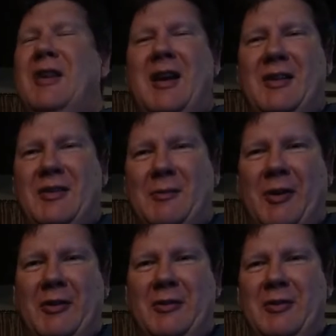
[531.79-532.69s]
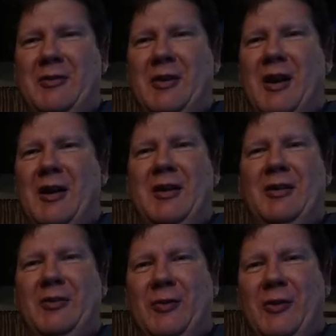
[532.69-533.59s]
They had some other new guy hit
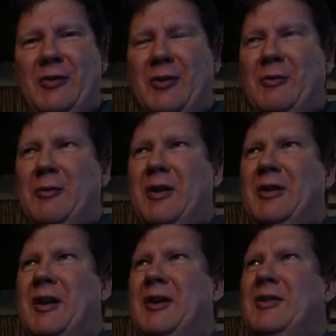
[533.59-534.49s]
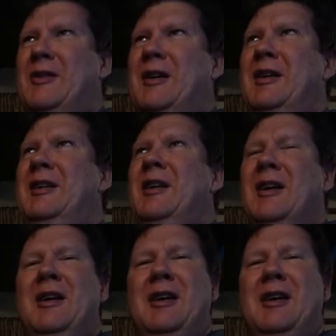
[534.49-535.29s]
his first home run last night.